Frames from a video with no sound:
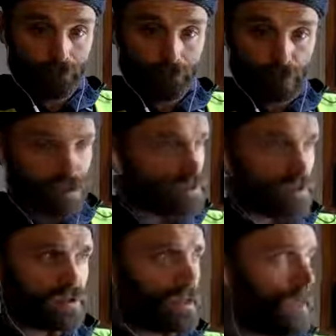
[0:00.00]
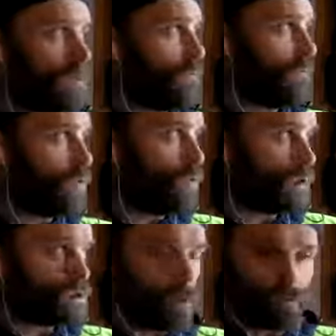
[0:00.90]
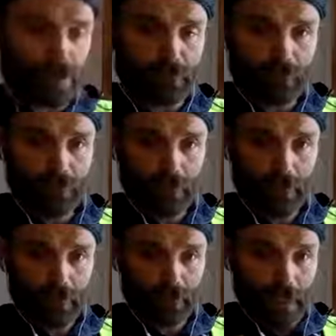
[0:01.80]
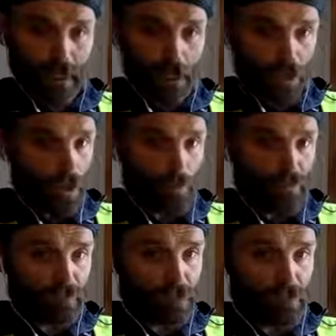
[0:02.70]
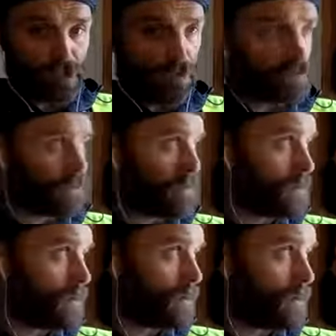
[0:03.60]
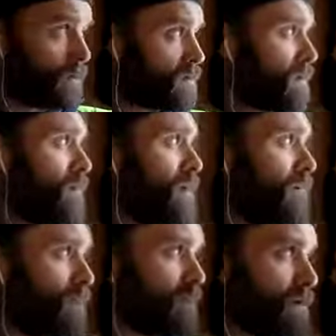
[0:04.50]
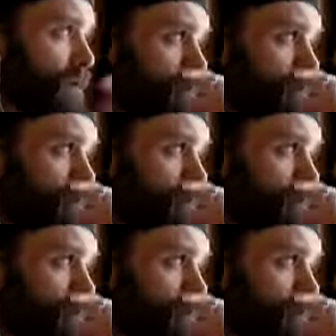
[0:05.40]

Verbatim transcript: But Jesus said, Few are chosen. Many are called, but few are chosen. They're saying, Well, everybody's welcome